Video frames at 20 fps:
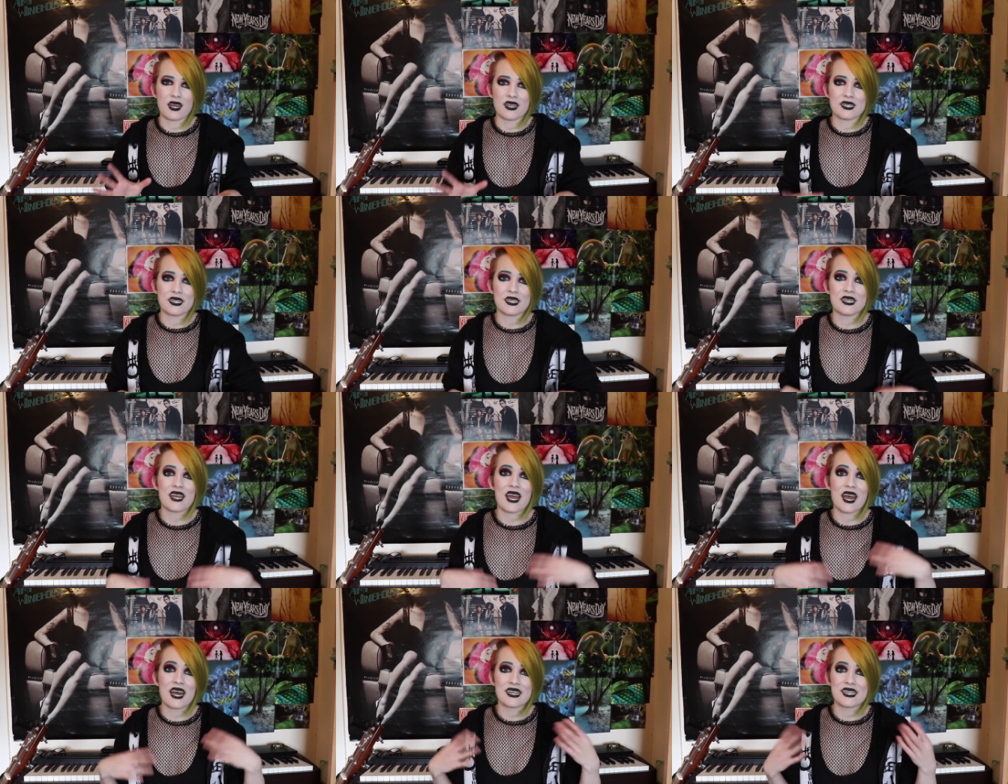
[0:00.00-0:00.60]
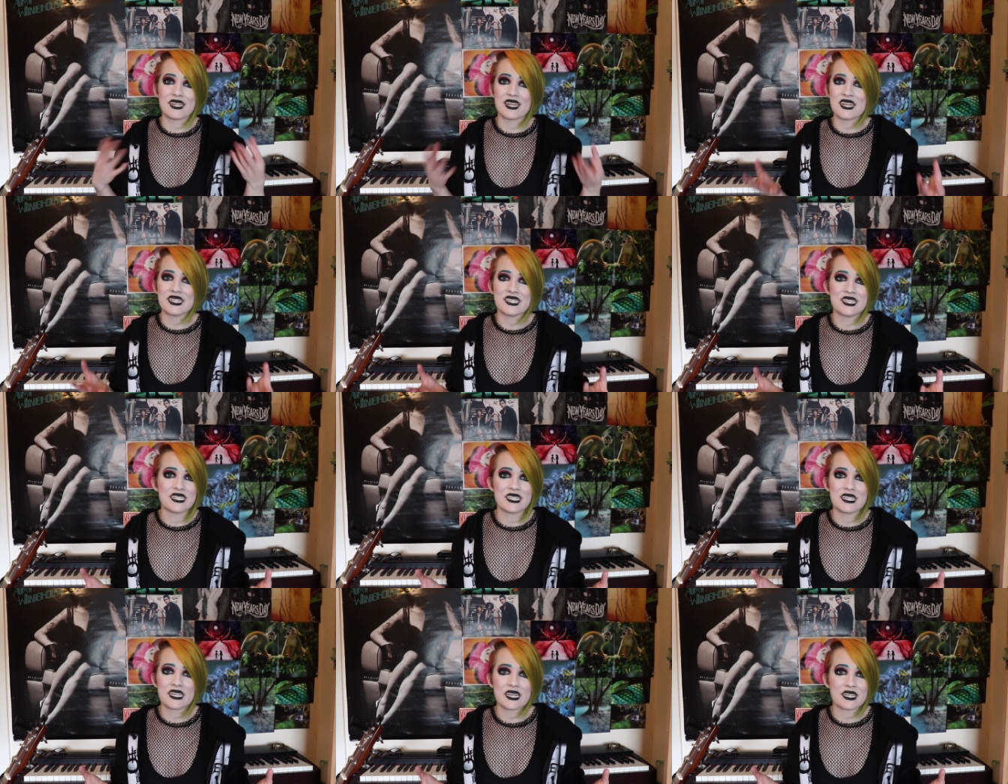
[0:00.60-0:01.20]
And he had the
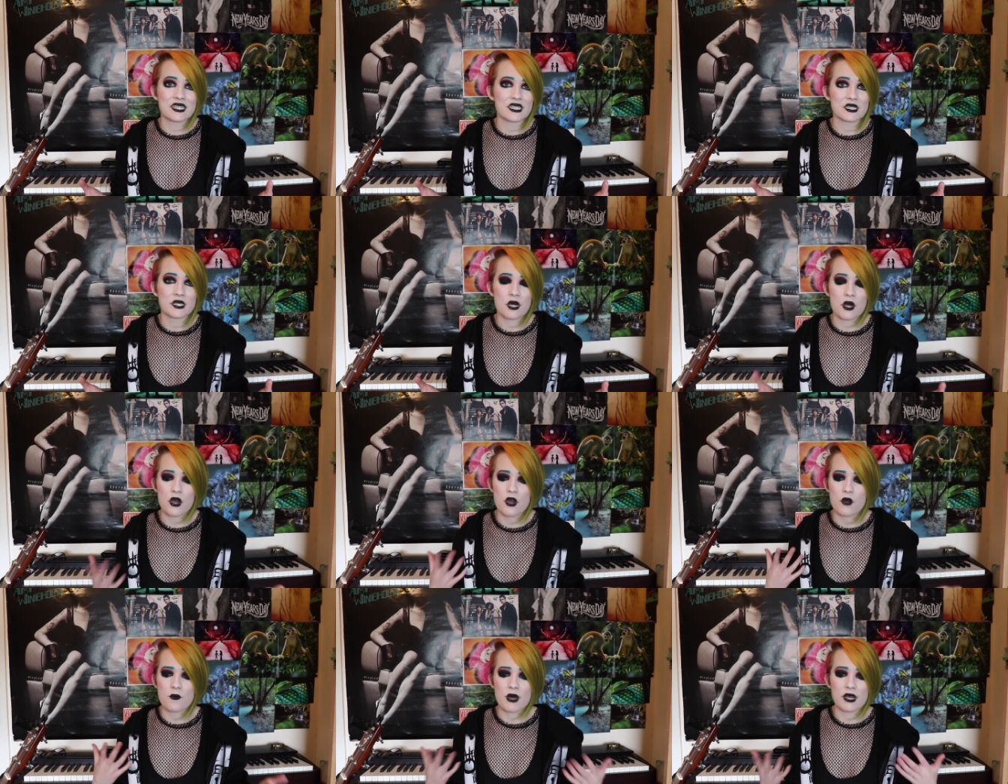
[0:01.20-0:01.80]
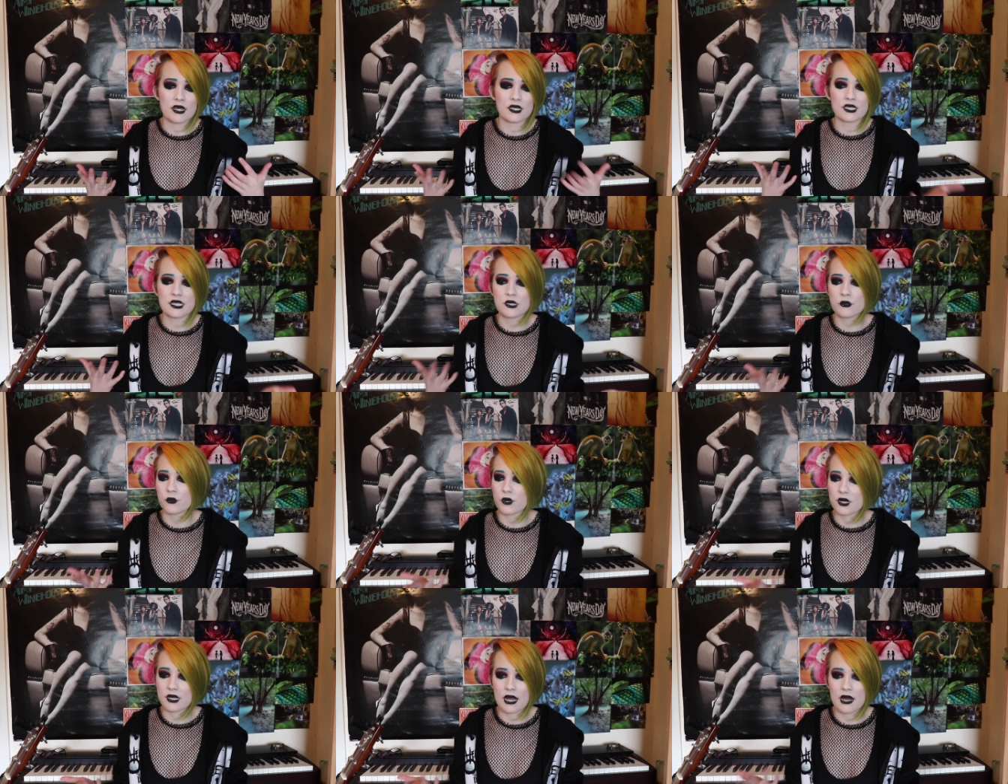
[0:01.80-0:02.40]
idea in his home, and it
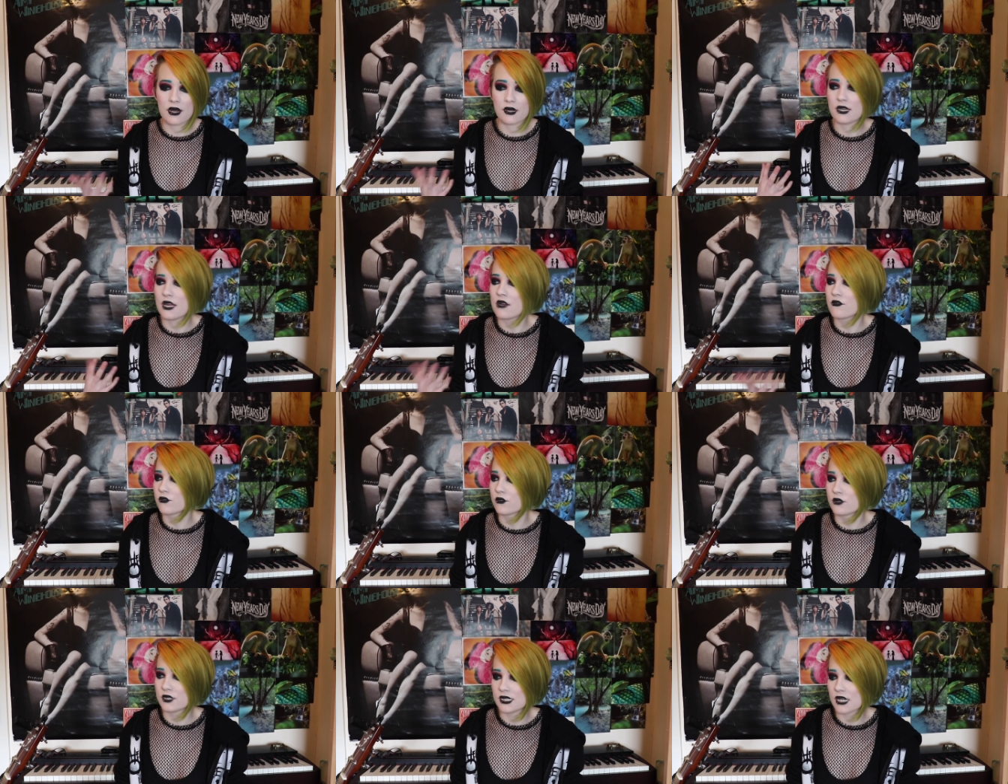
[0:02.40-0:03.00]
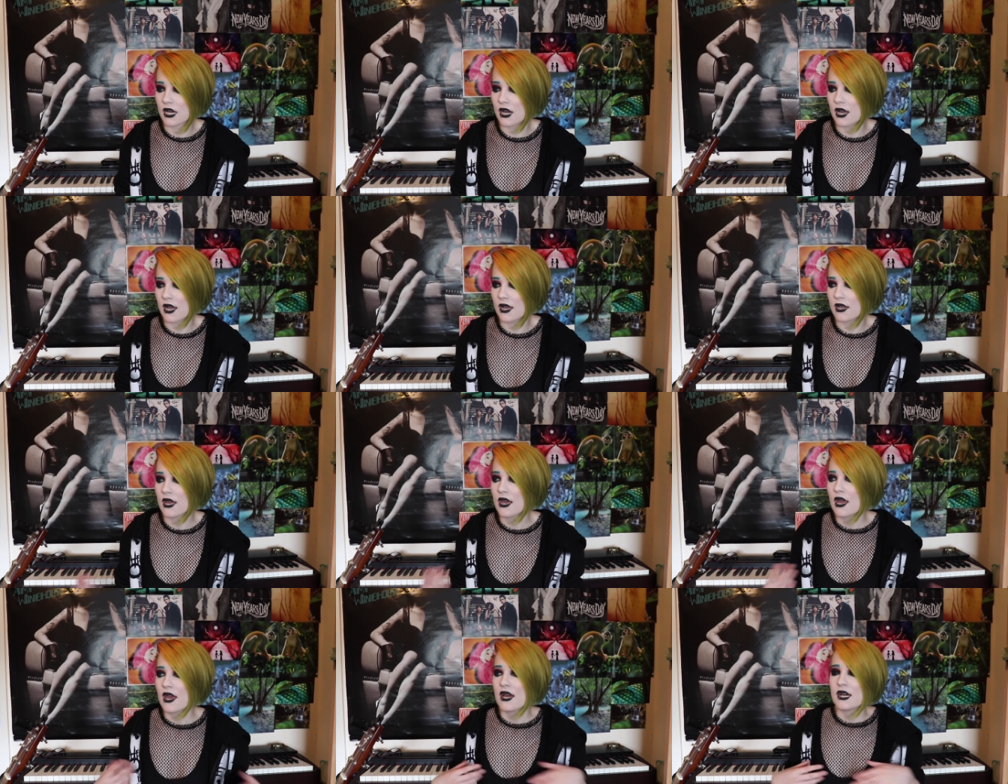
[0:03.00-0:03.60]
didn't work out, and everyone died.